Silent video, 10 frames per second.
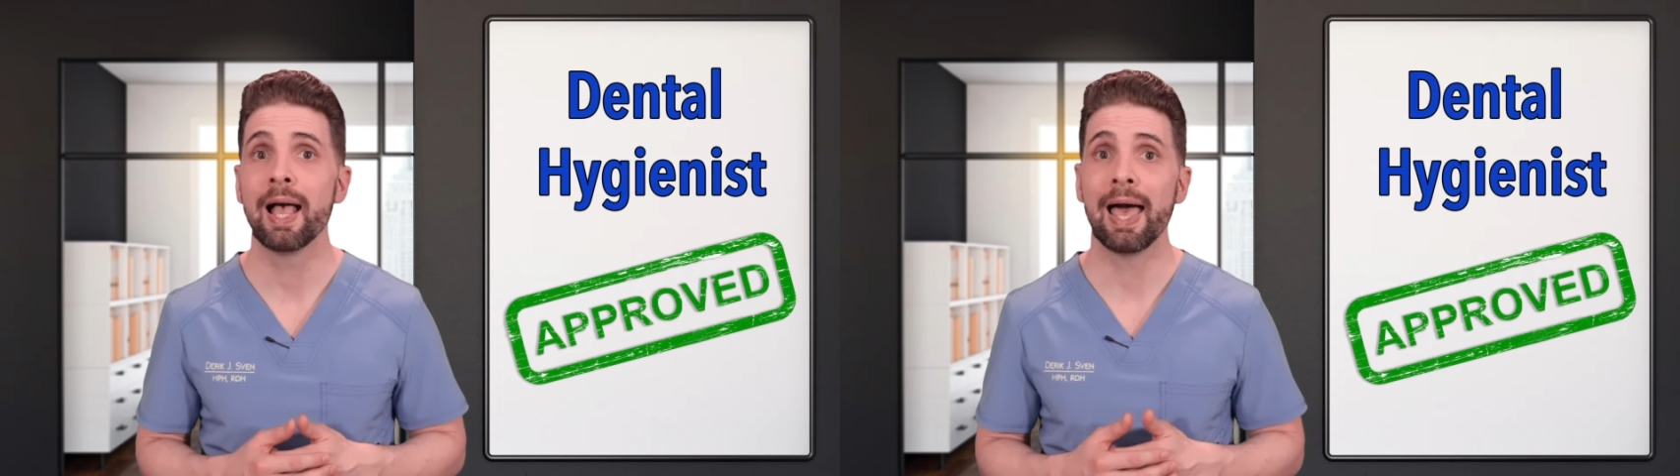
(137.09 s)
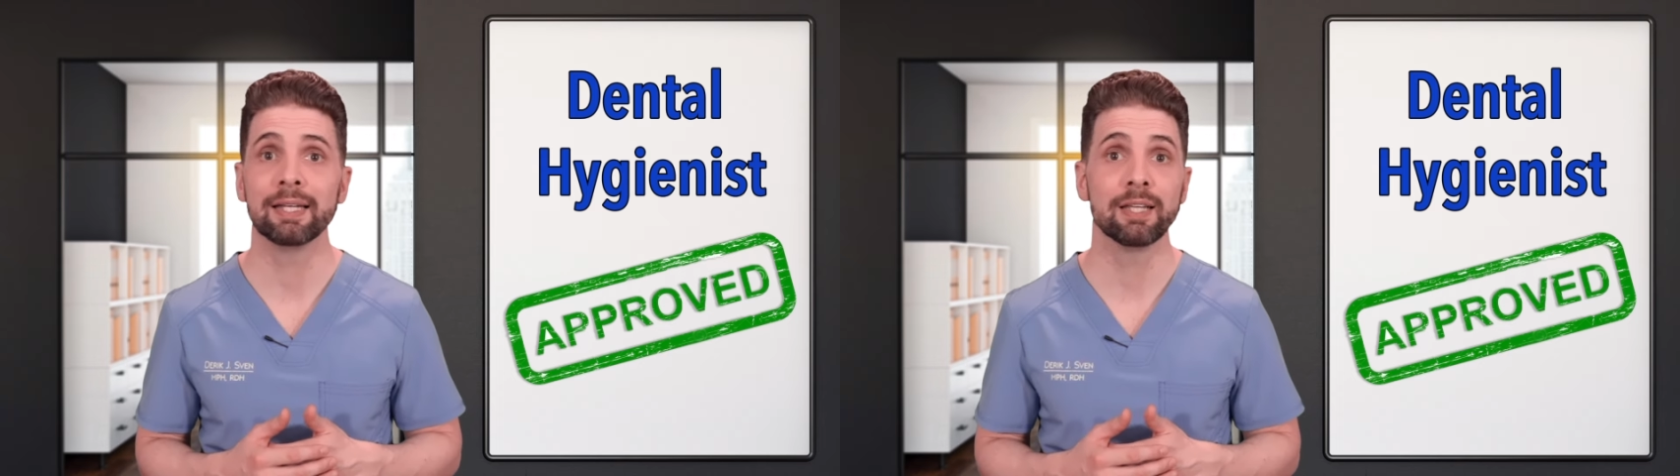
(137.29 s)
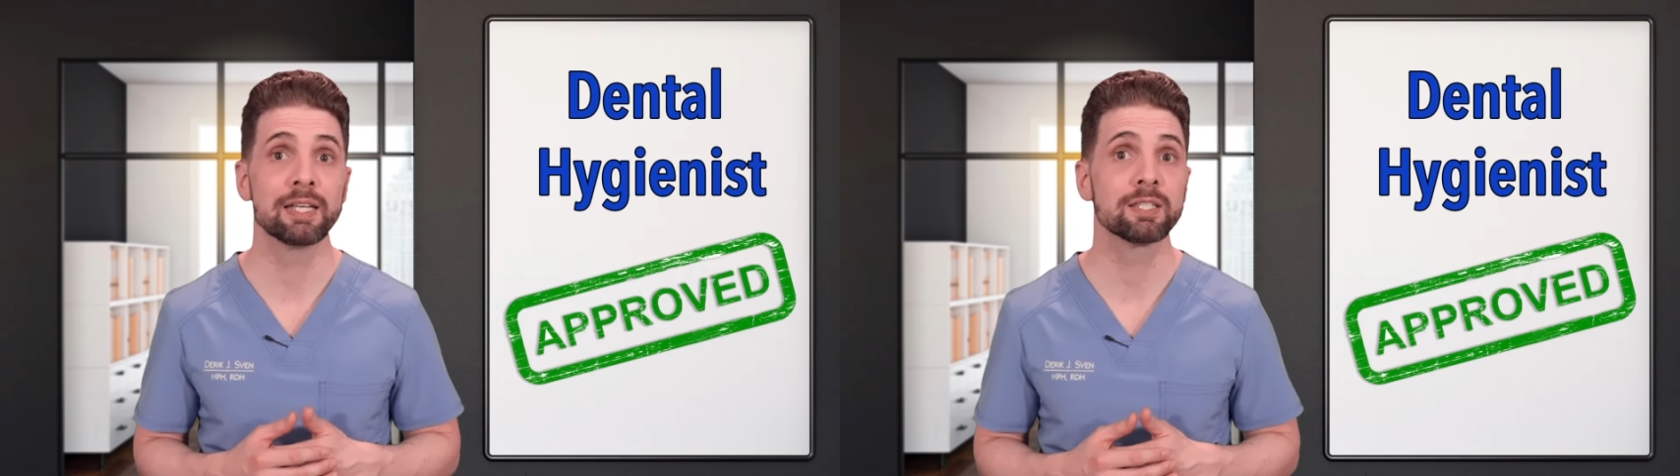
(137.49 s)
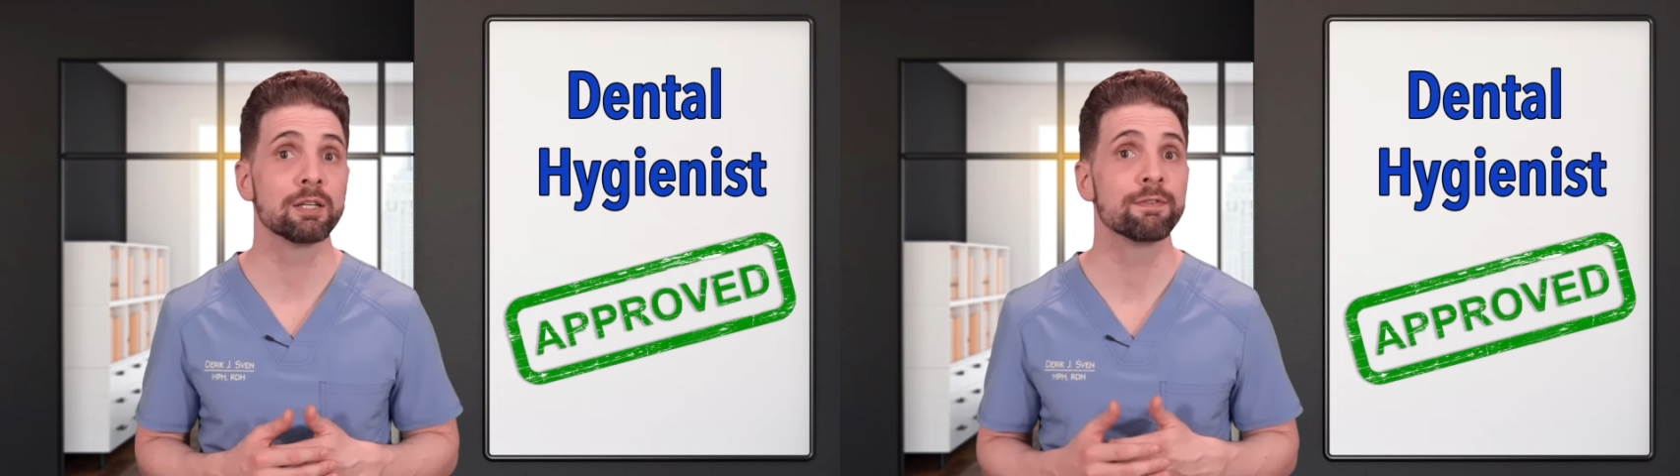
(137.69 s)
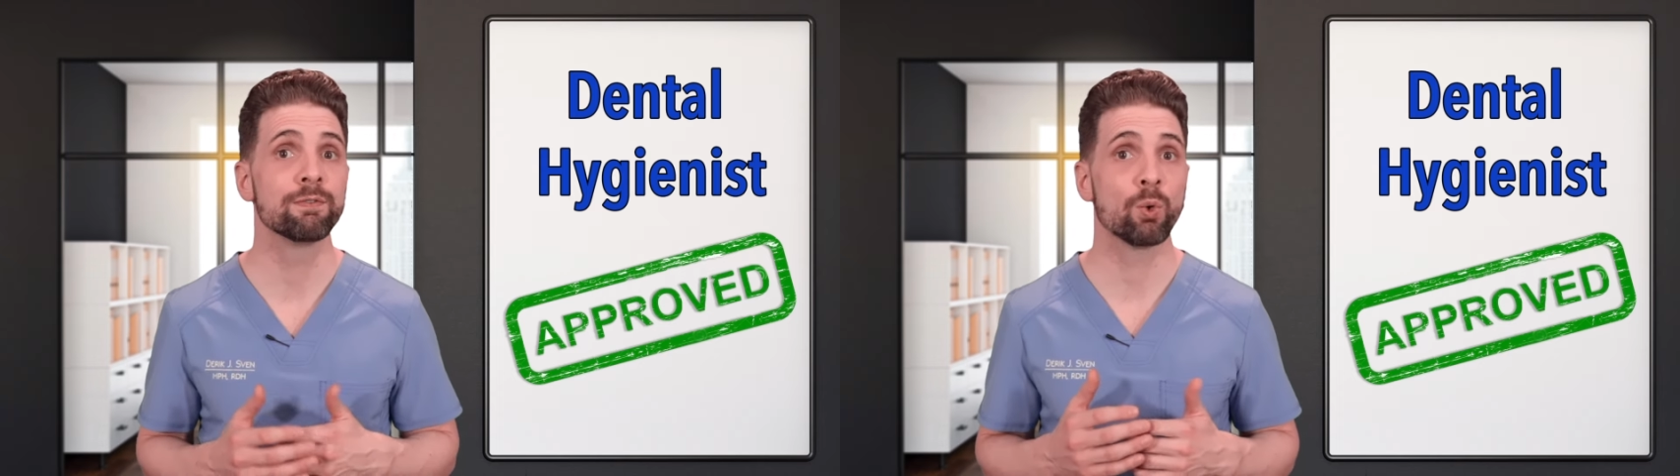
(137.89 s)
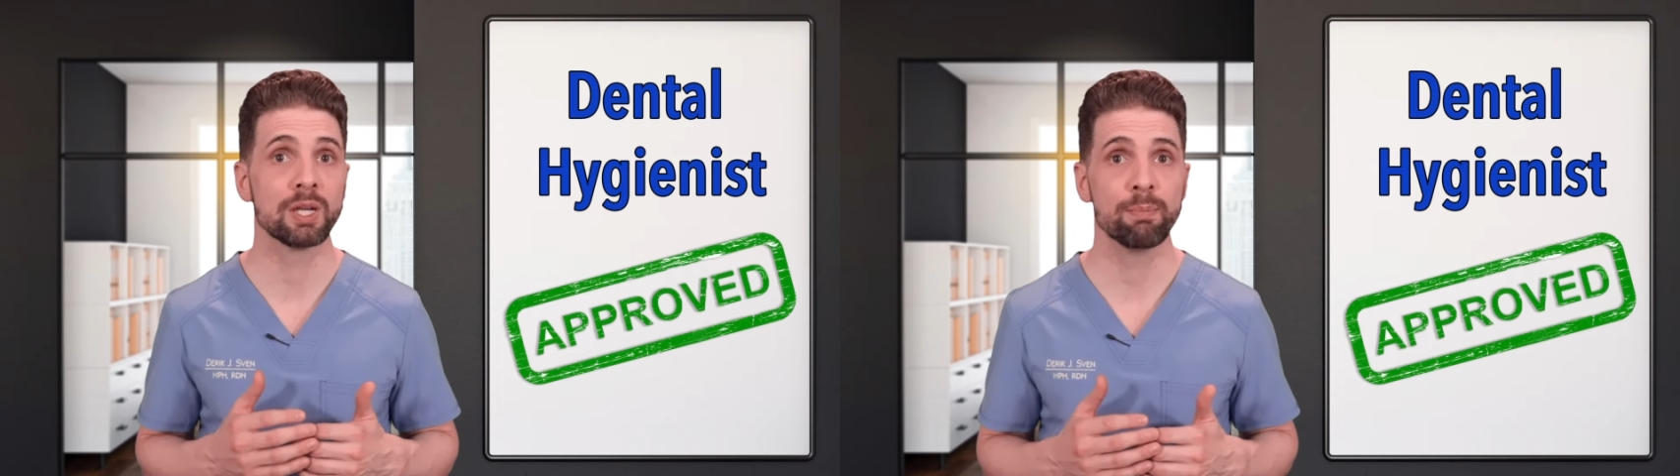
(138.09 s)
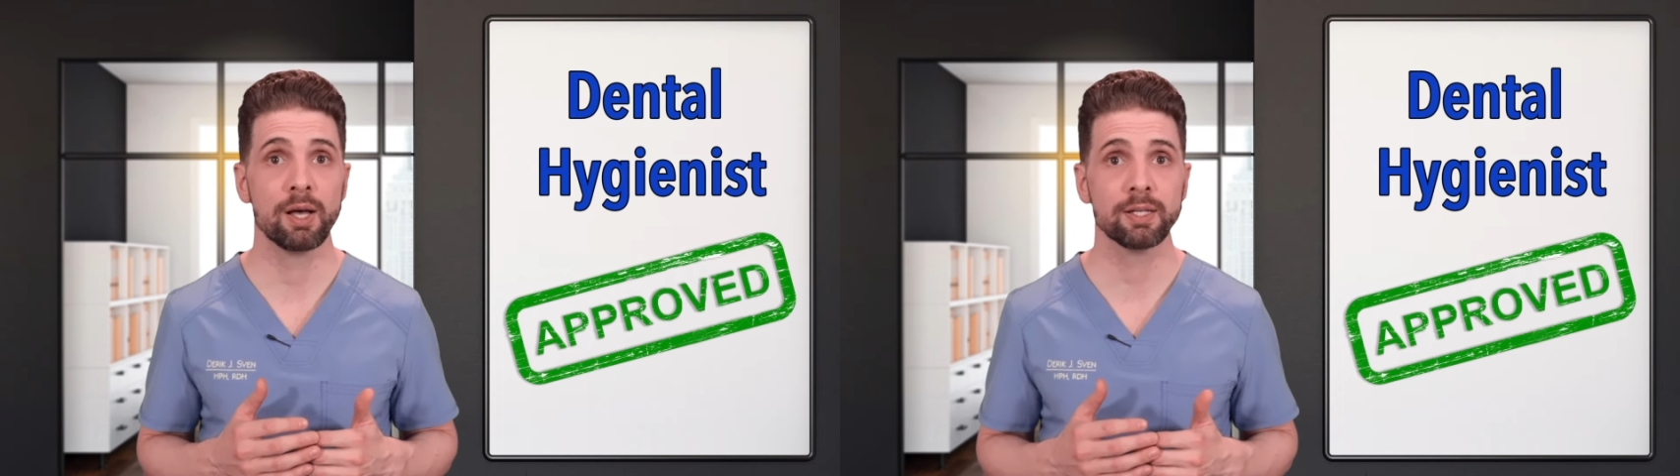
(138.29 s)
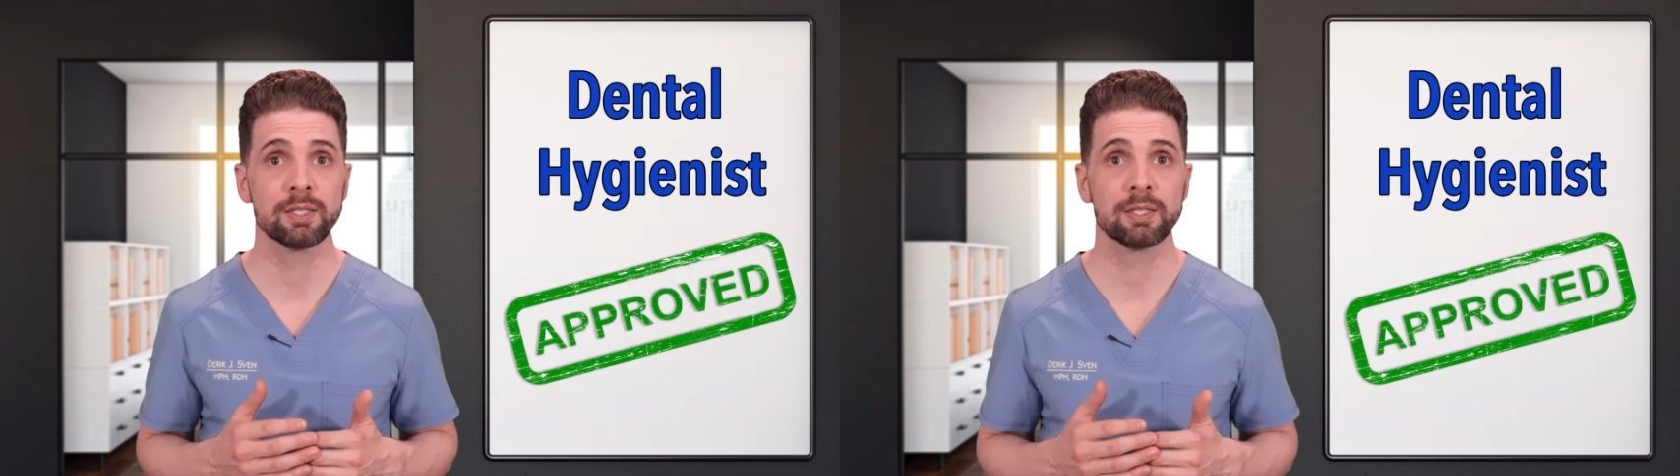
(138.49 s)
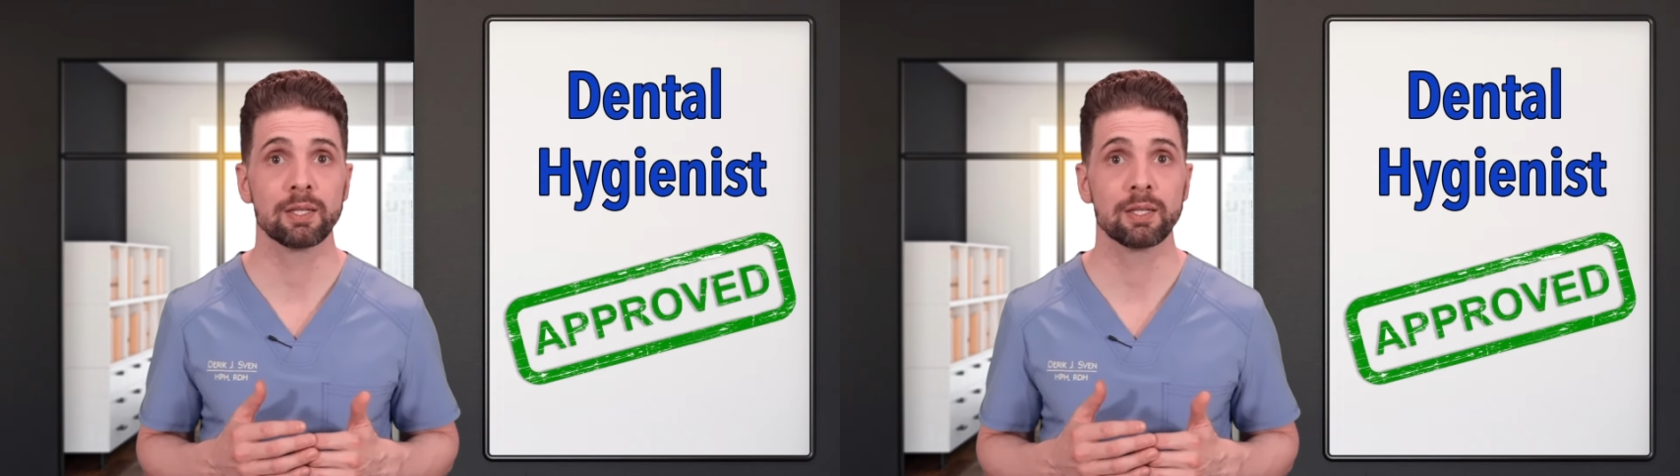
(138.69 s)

At less than 40 bucks,